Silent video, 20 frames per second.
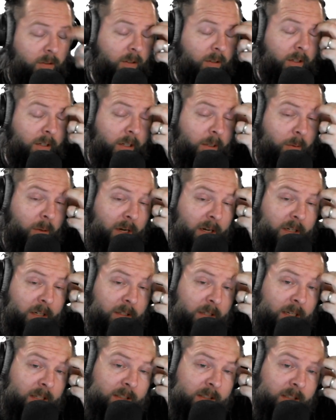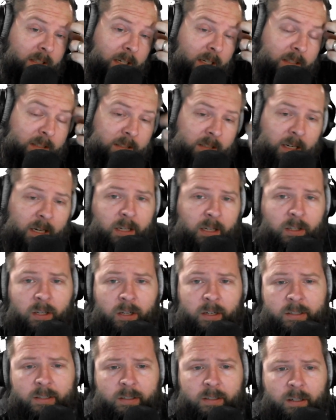Anyway, let's take a
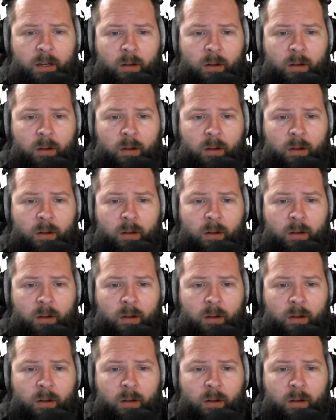look.